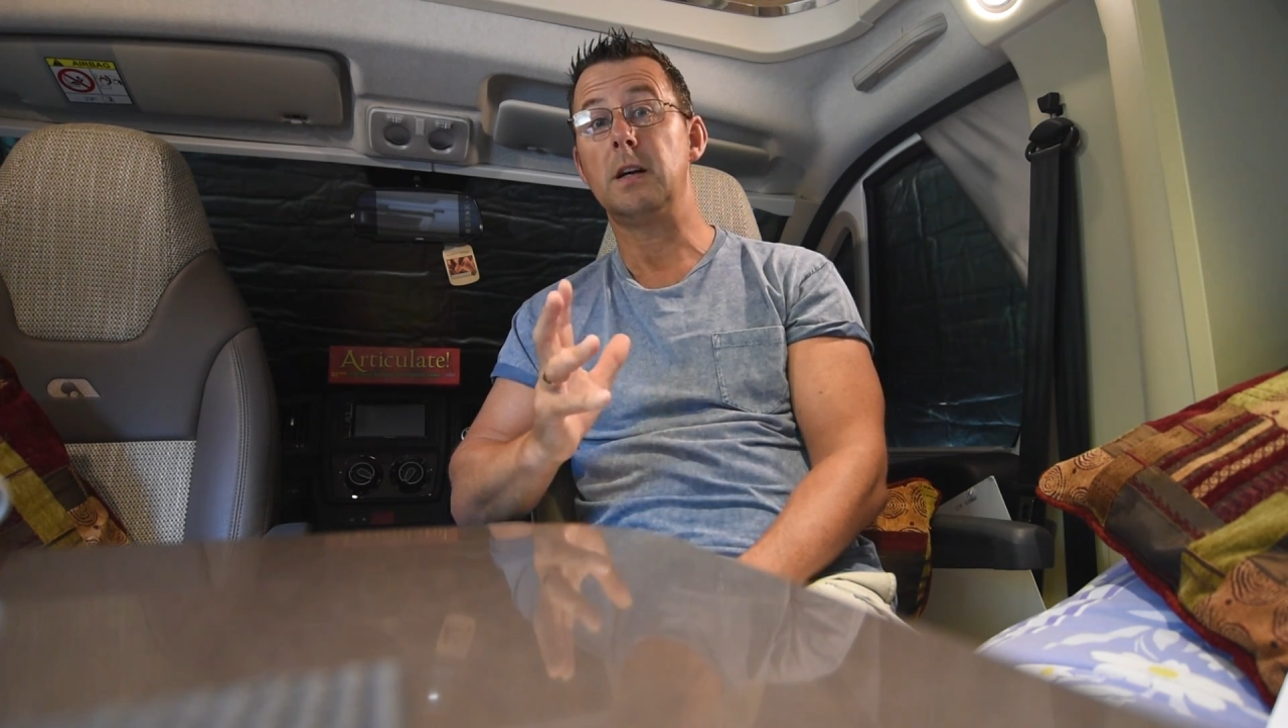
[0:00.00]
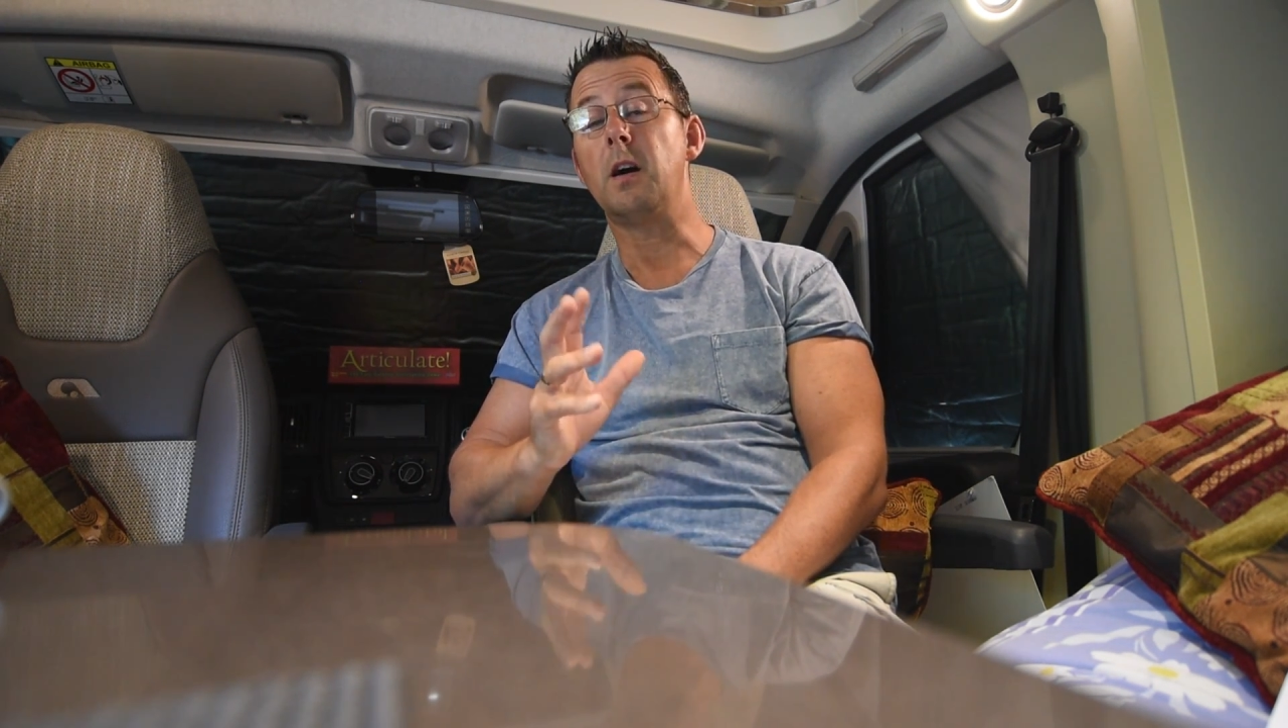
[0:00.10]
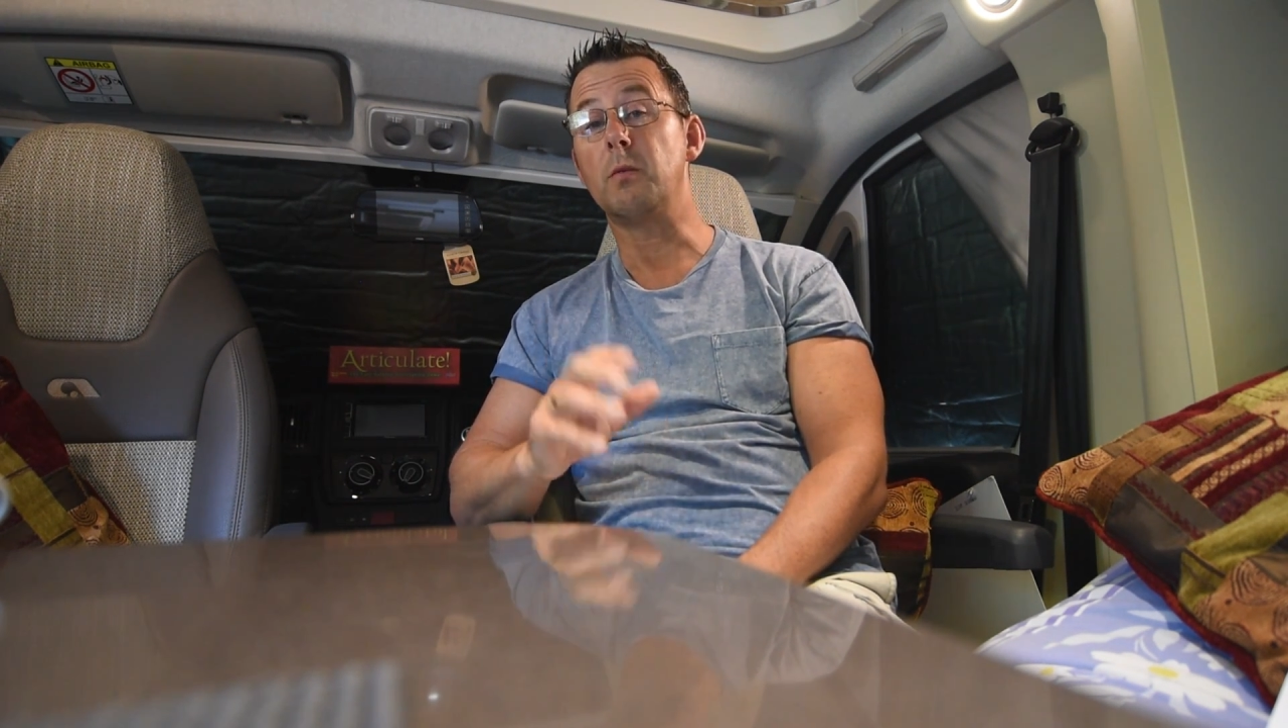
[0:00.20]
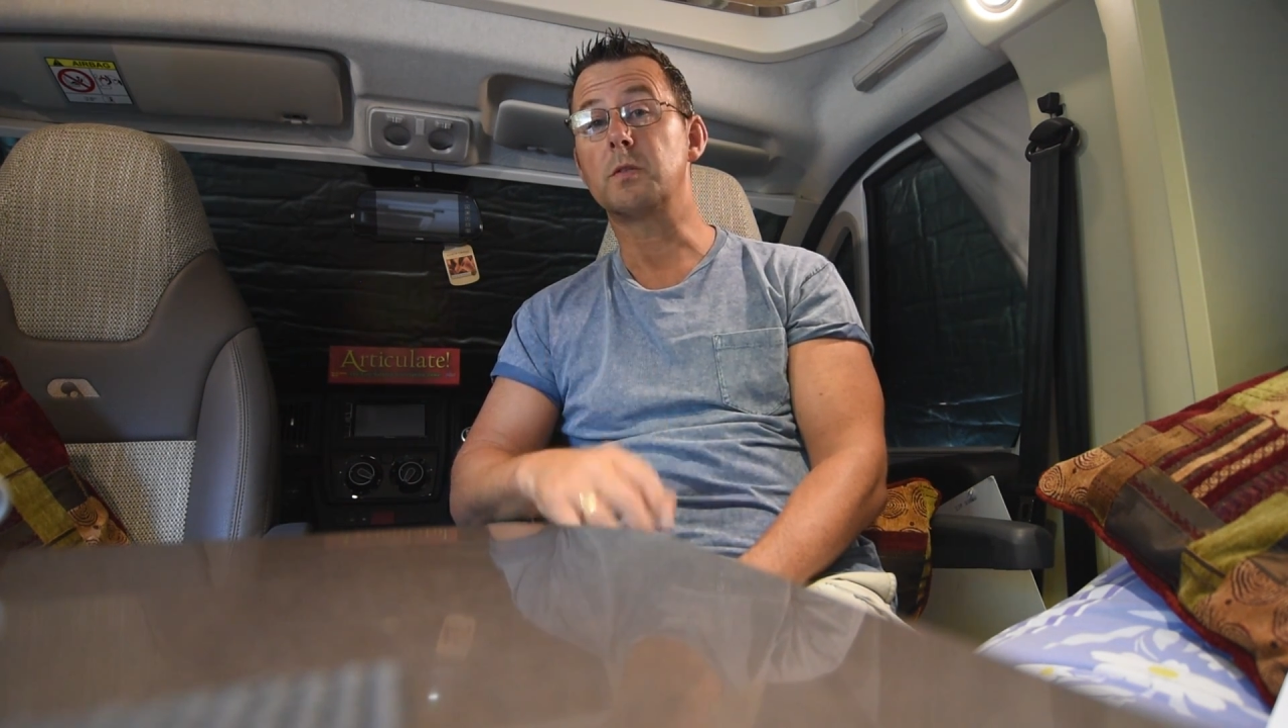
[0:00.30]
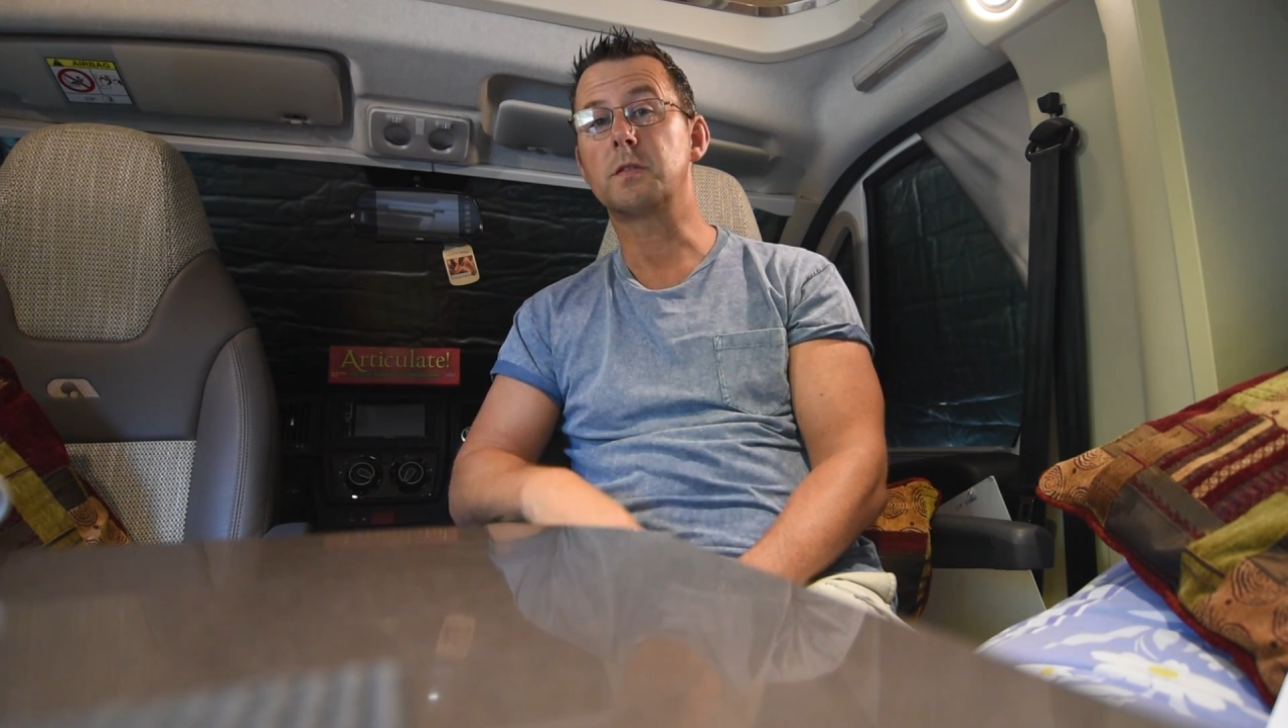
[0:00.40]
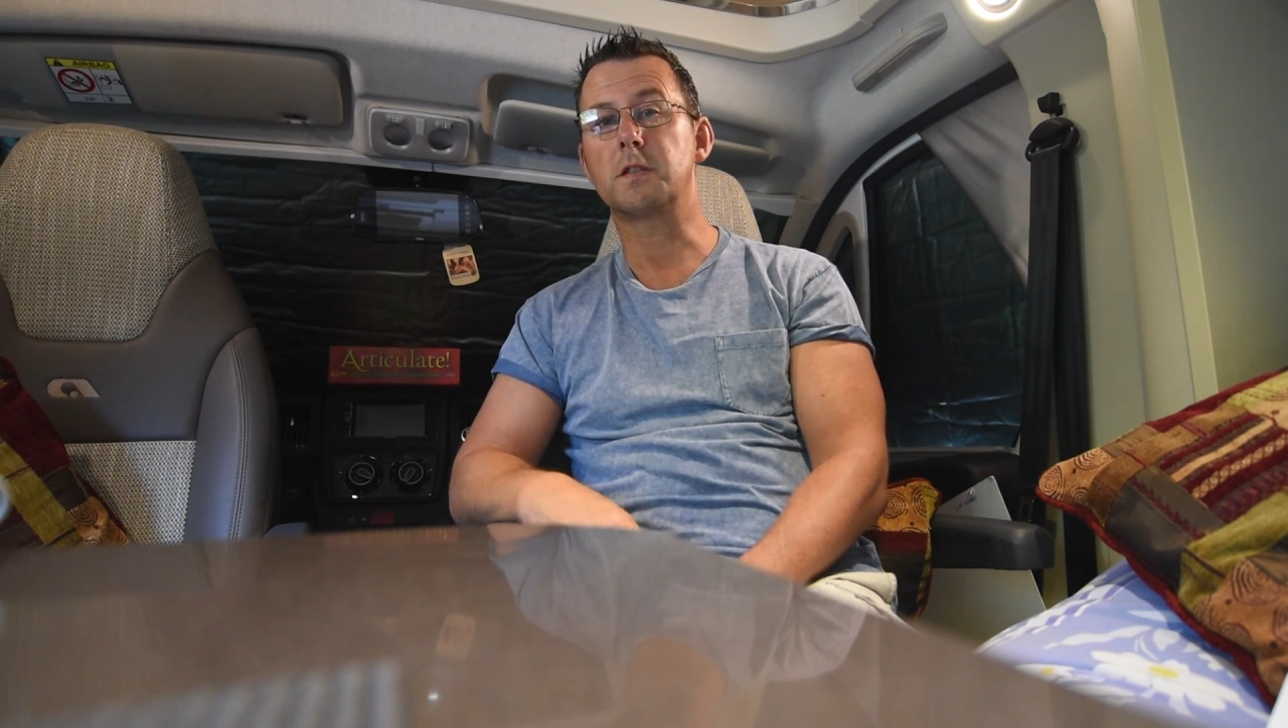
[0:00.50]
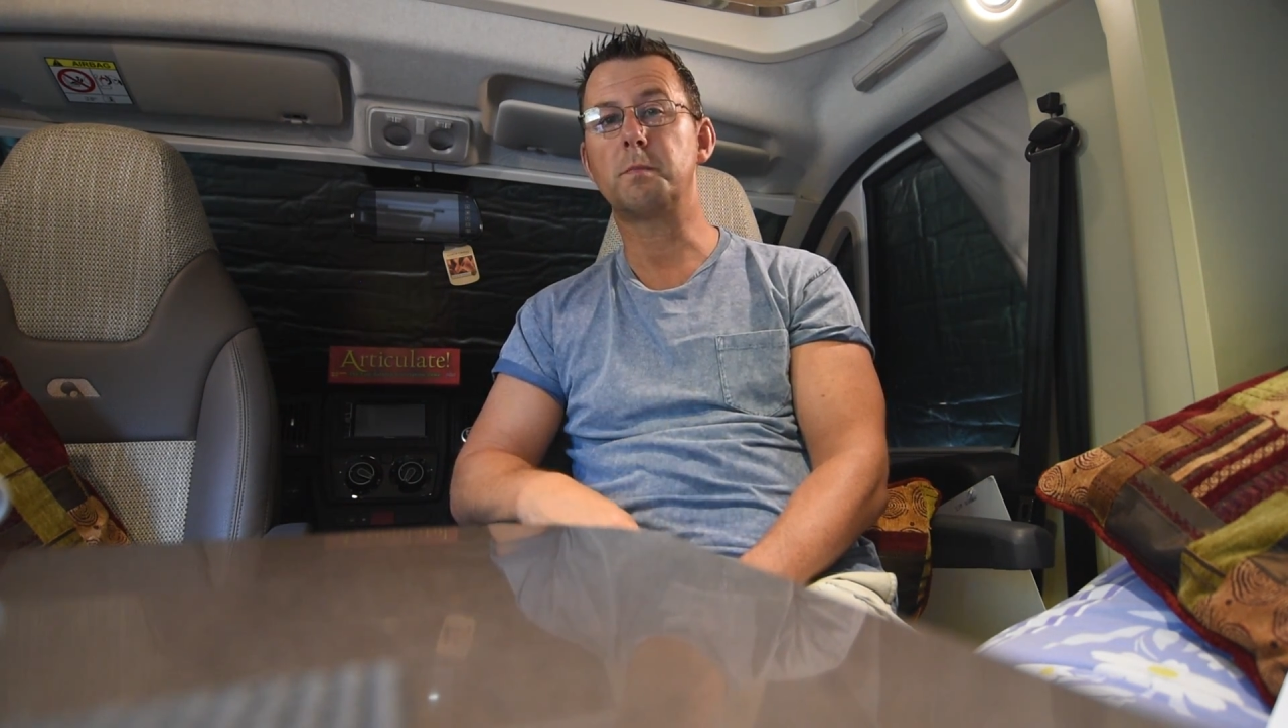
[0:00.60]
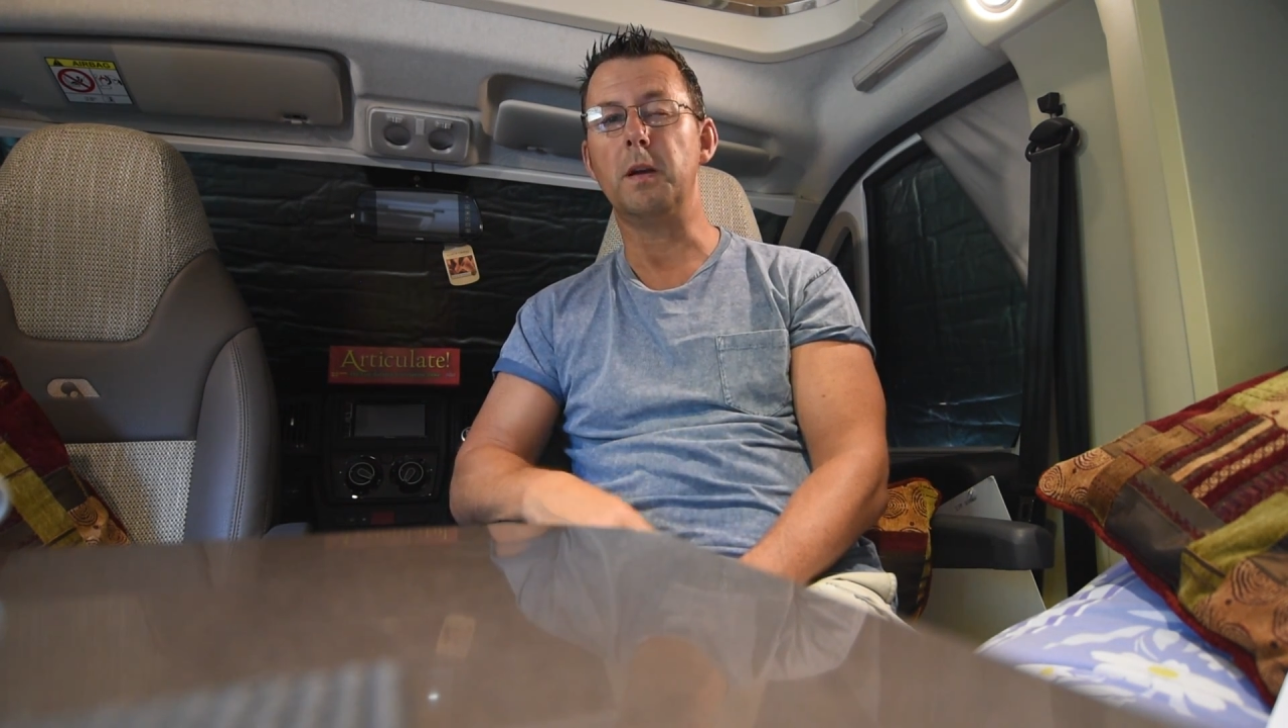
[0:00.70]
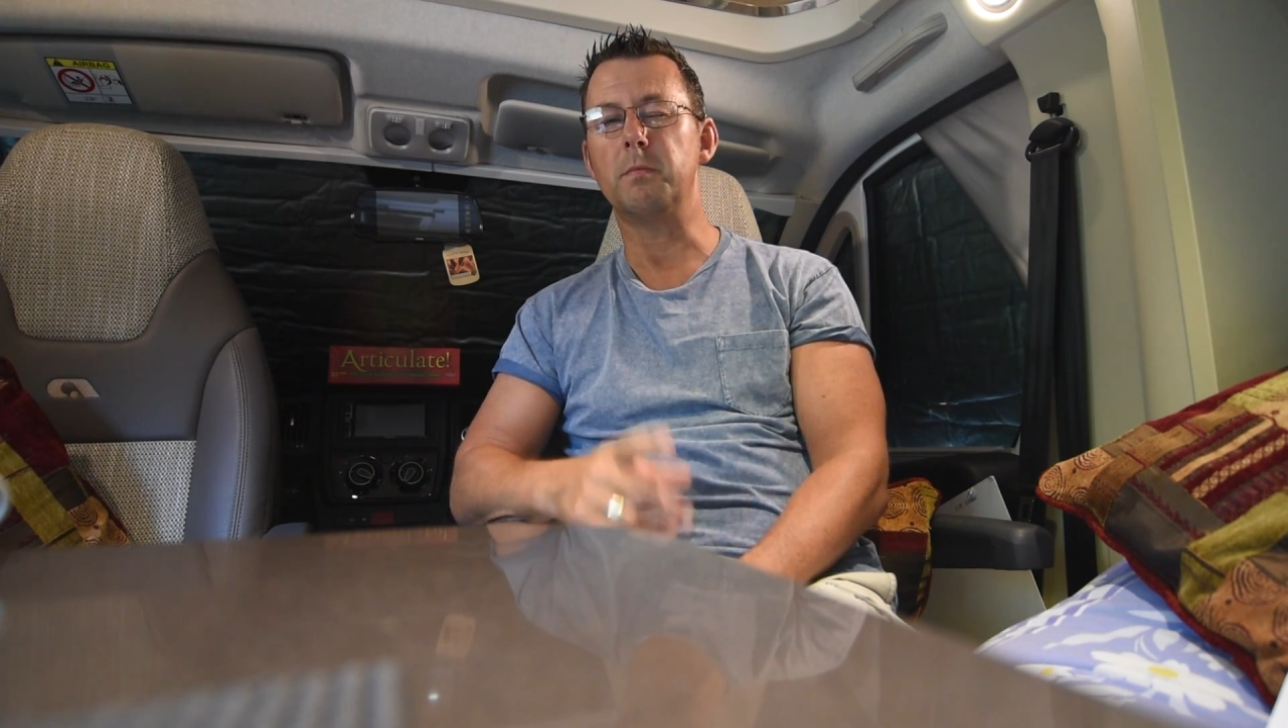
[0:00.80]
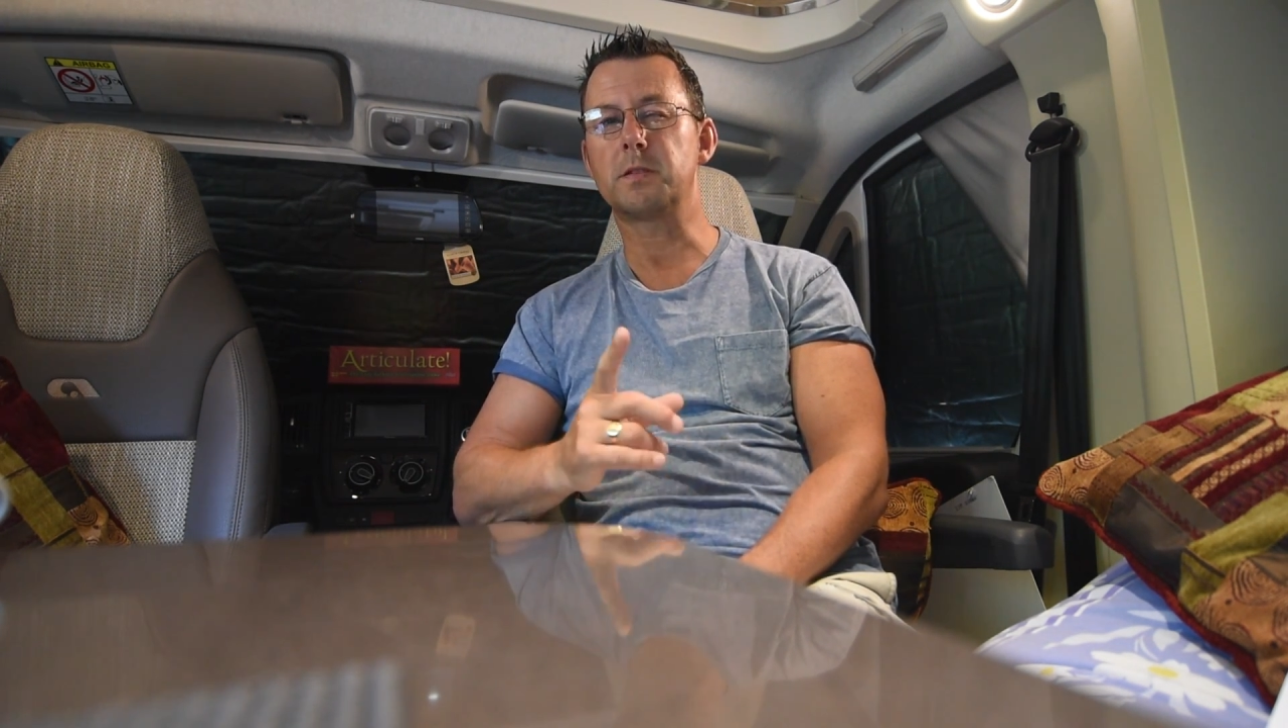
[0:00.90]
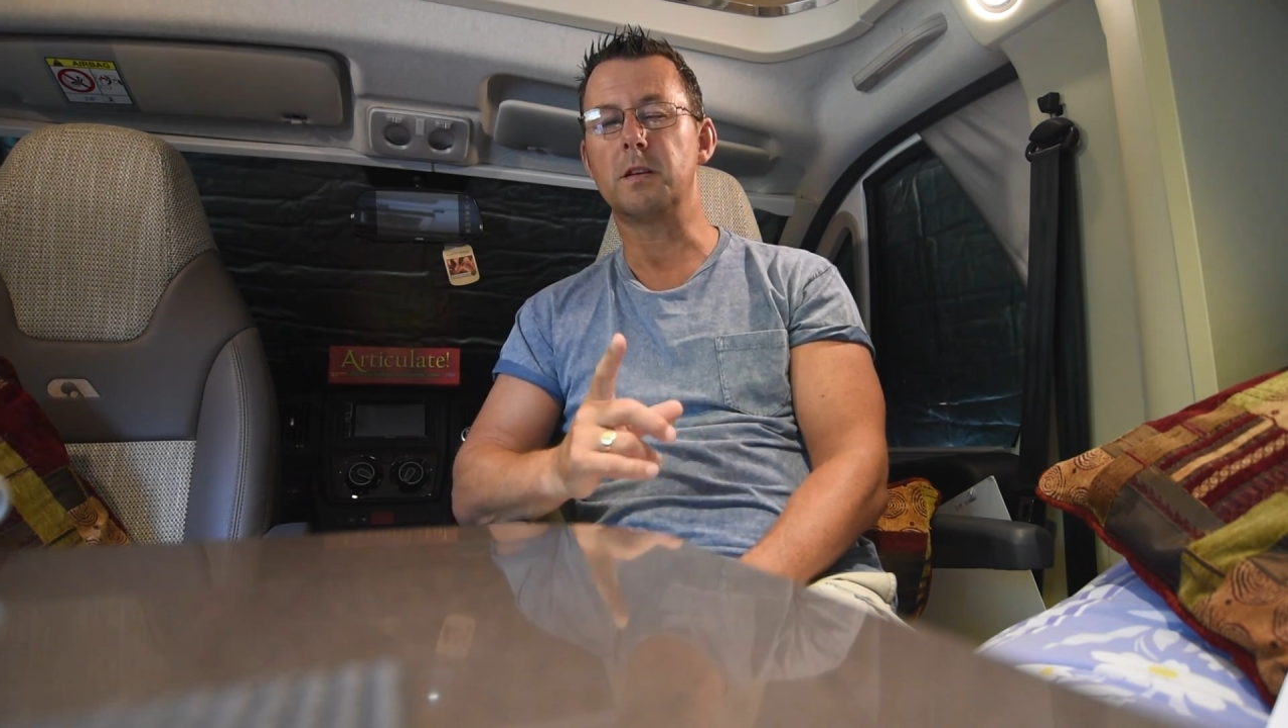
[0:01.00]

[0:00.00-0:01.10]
I would suspect, but